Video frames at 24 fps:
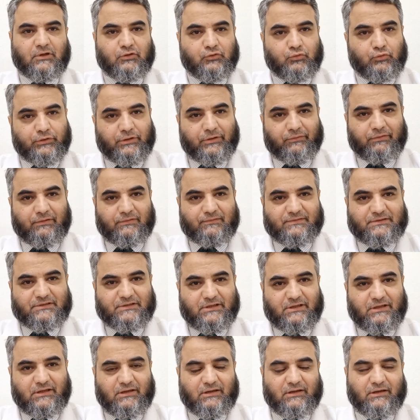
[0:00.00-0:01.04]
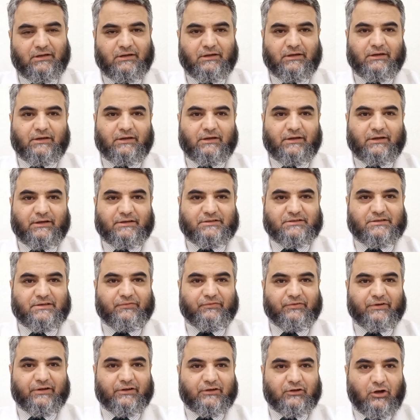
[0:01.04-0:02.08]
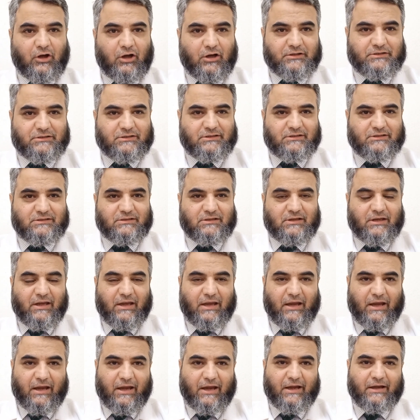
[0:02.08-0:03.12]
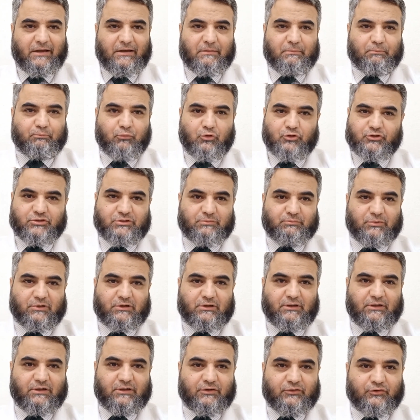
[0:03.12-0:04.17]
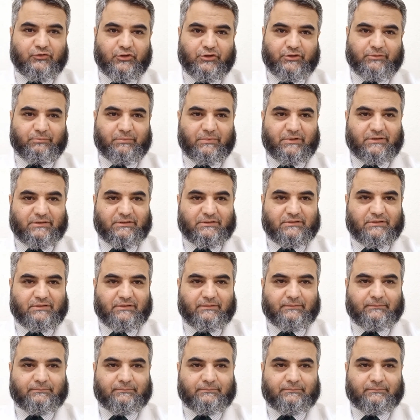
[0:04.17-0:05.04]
Today, we'll see its different causes and possible treatments.